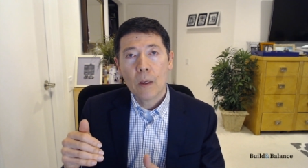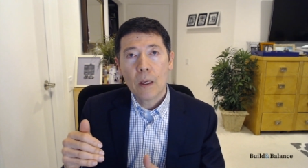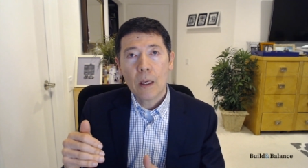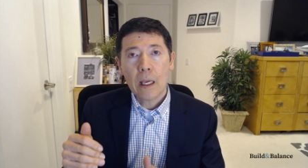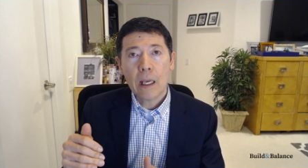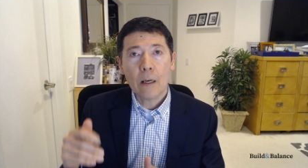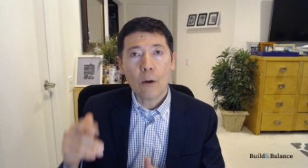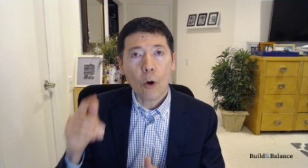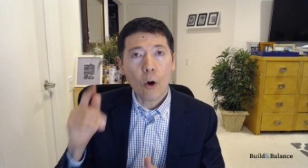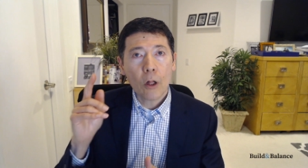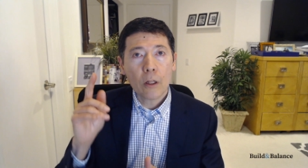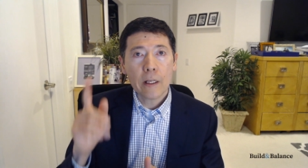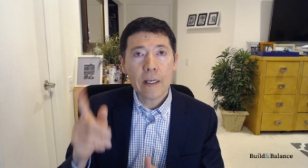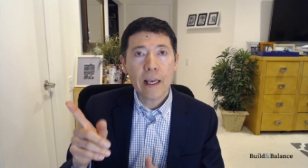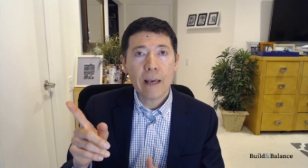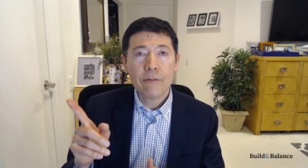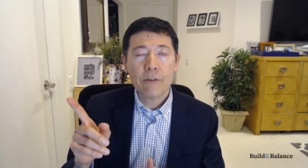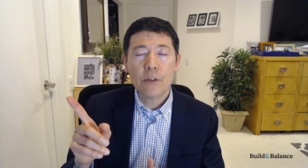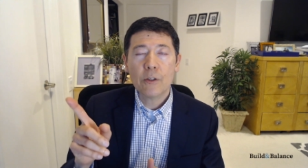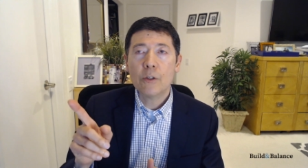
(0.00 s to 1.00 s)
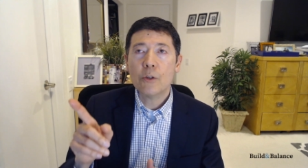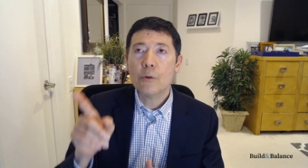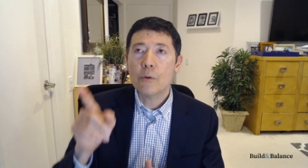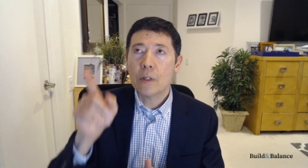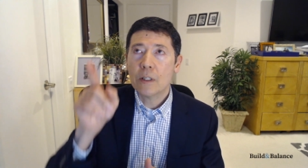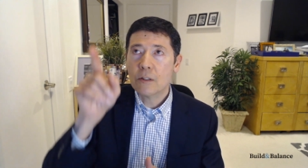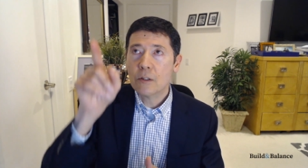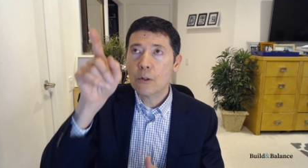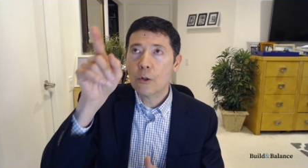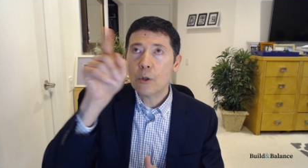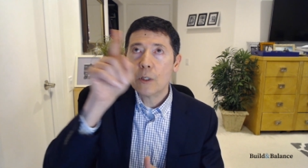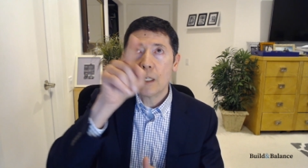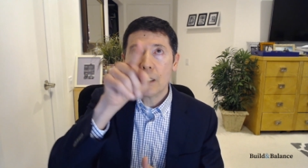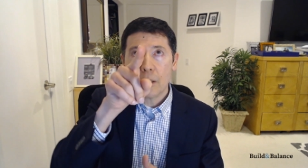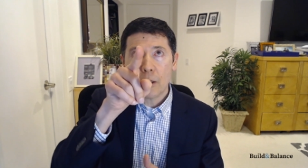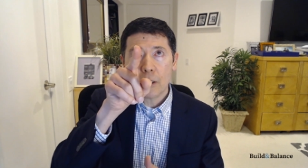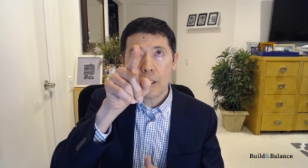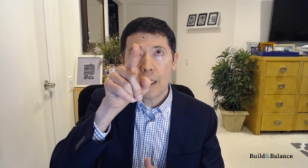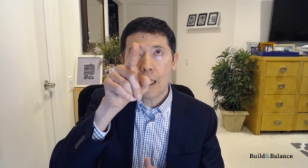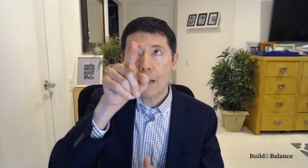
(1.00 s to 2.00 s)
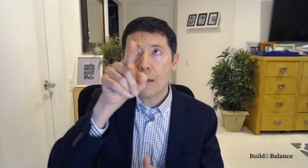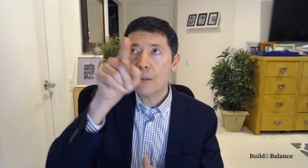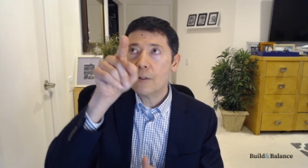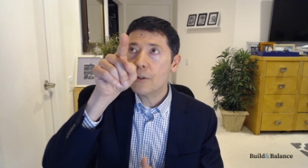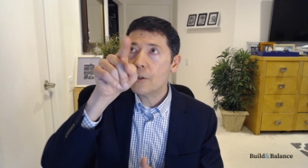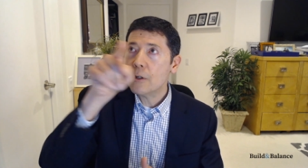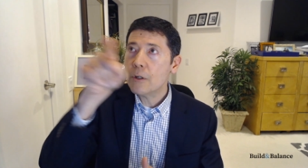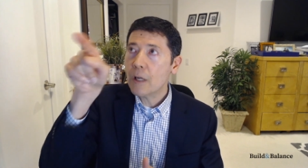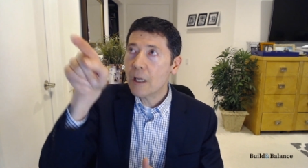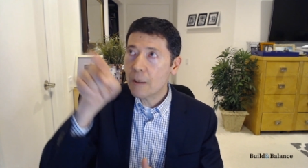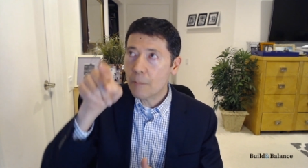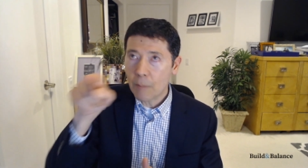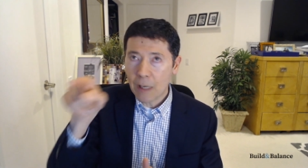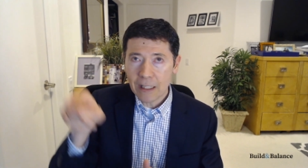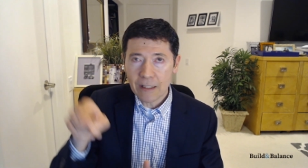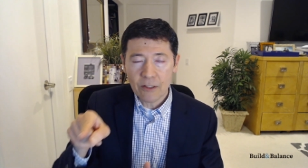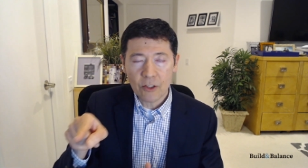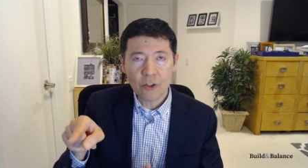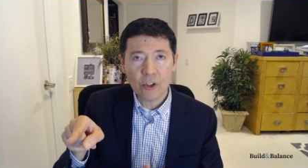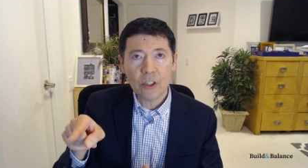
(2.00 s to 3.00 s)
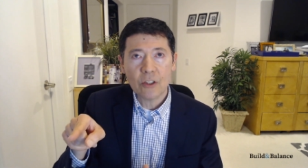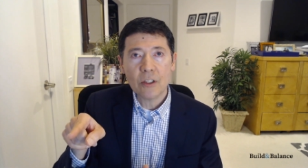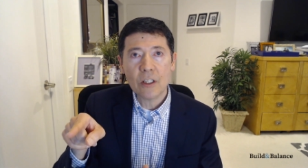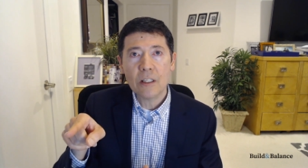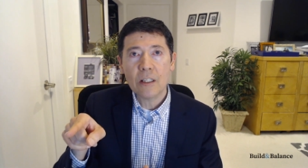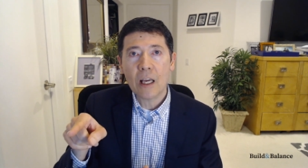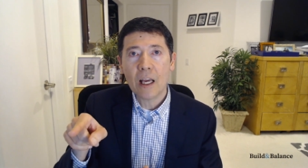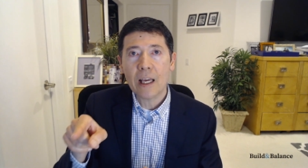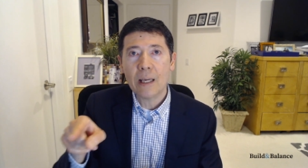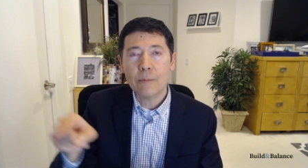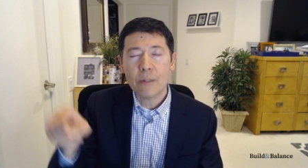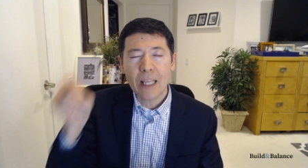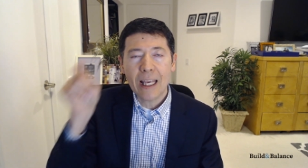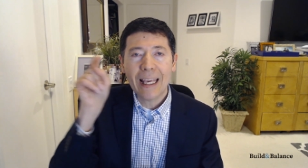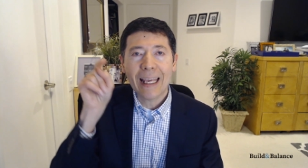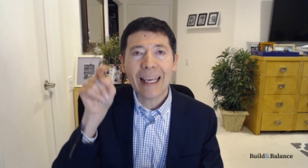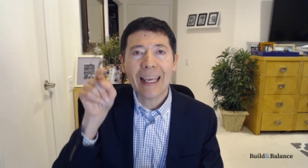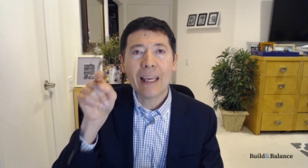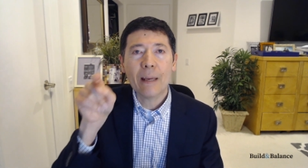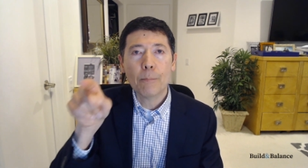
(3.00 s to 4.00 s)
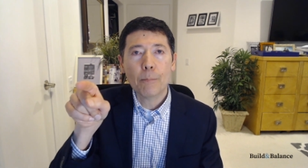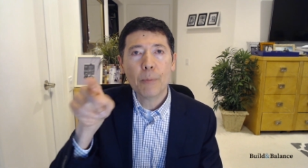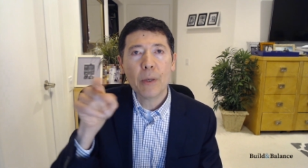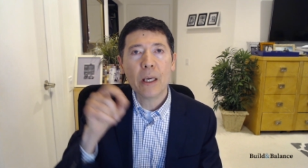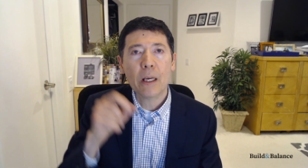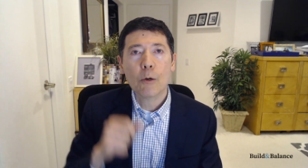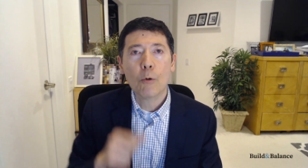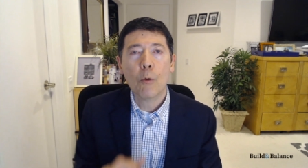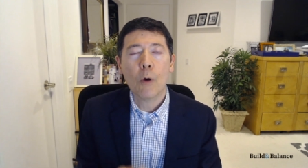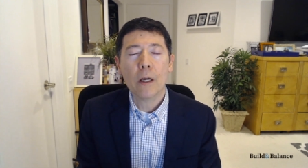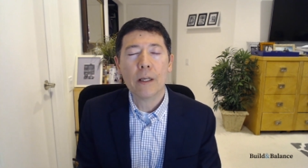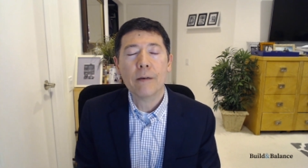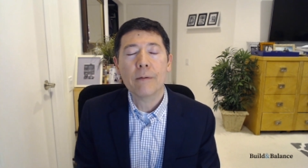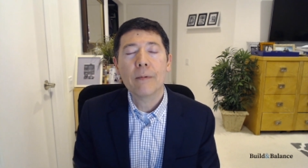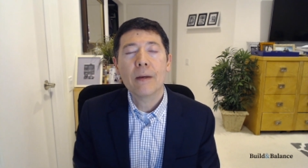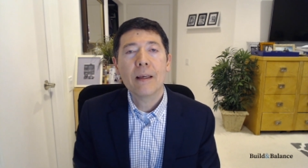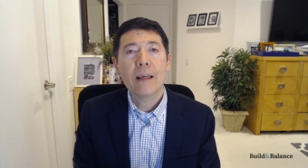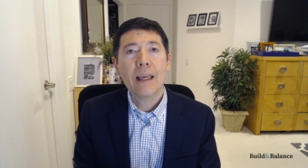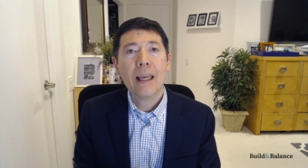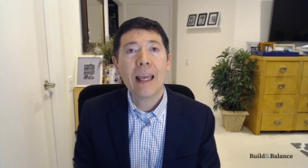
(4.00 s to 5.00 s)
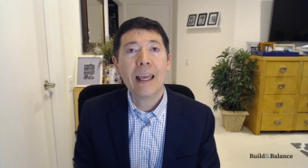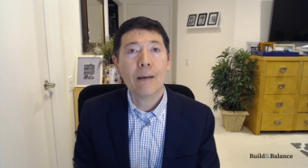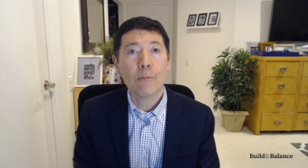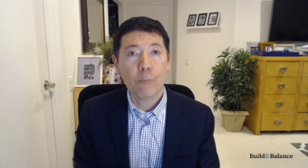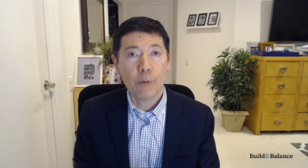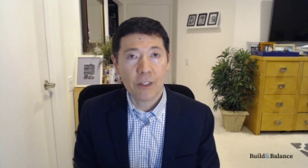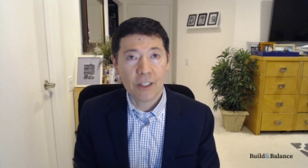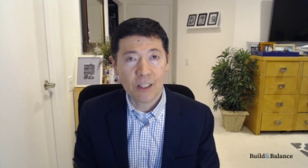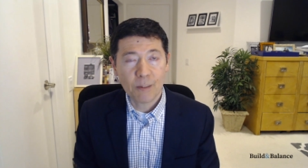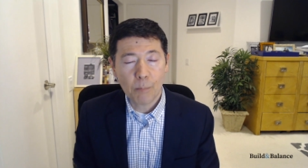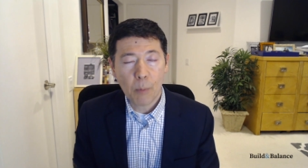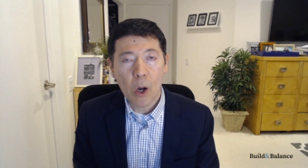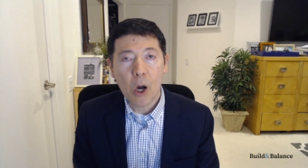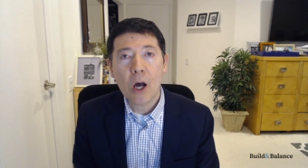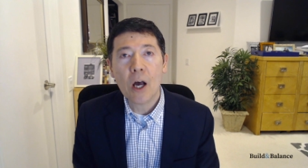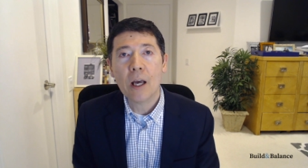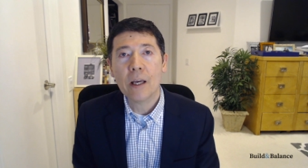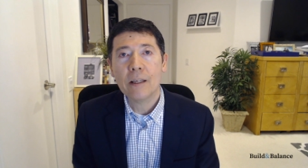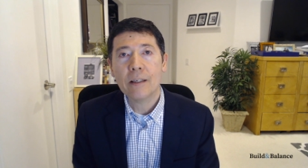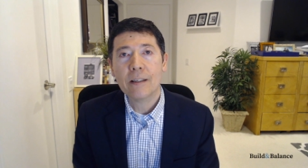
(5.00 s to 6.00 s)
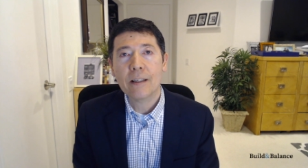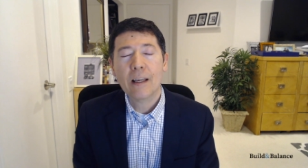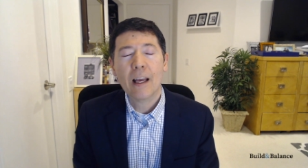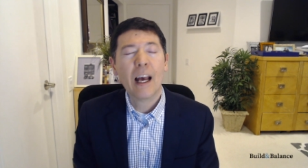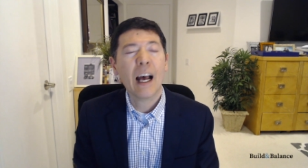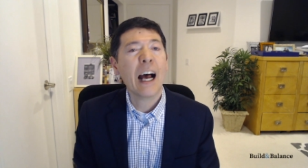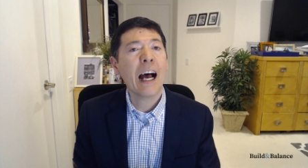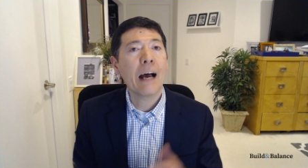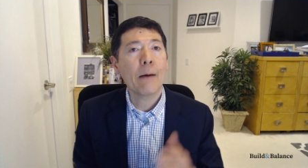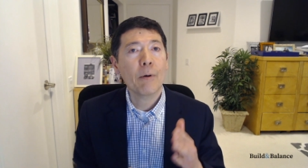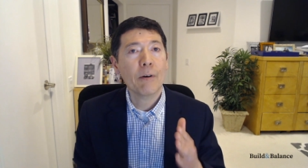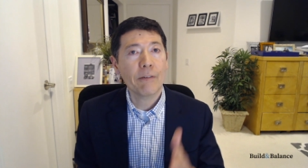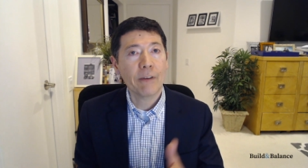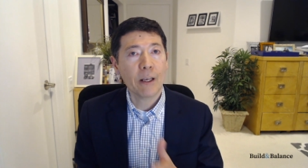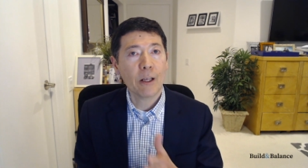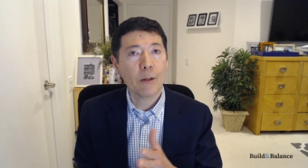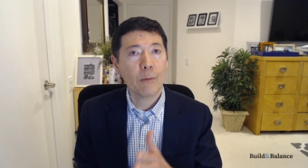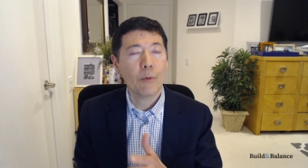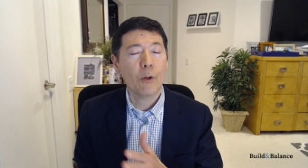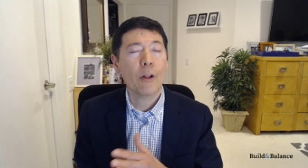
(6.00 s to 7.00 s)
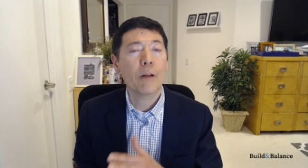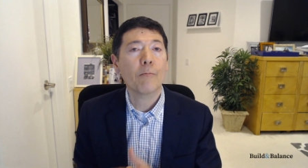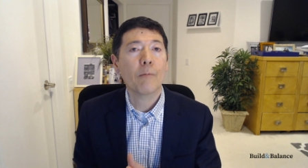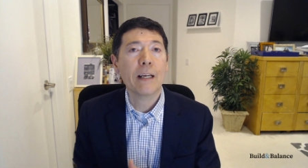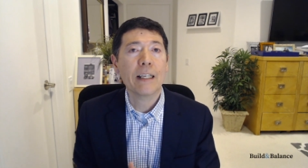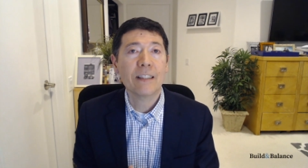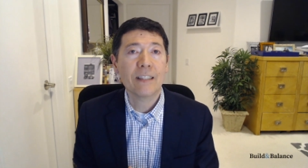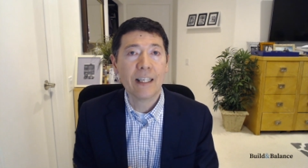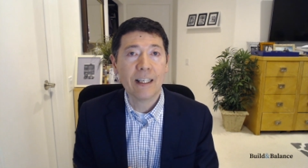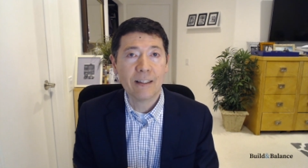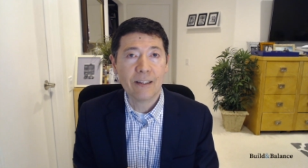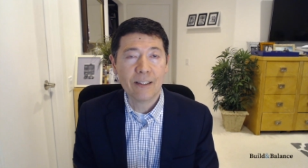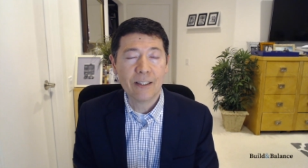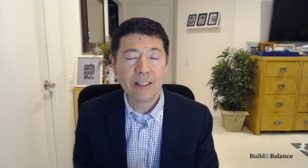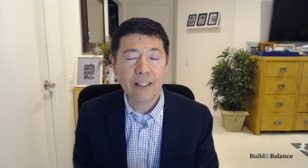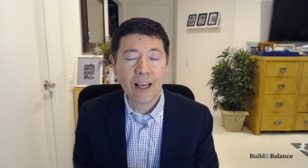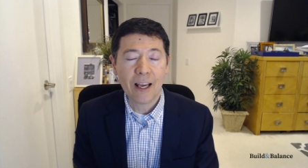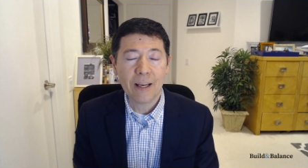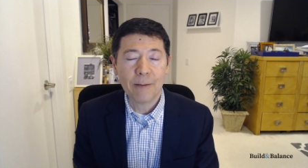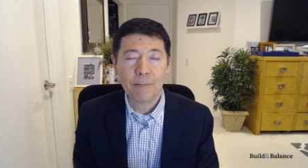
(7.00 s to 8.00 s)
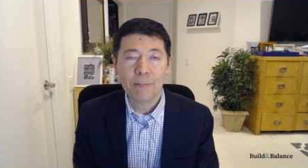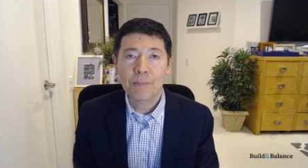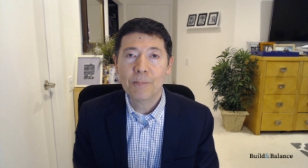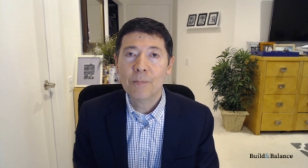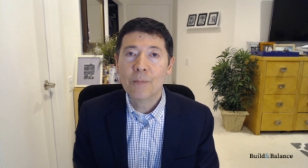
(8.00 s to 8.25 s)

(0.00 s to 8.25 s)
And all they have to do is look at their calendar and my suggested times and pick one and respond. I'm available on Wednesday at this time.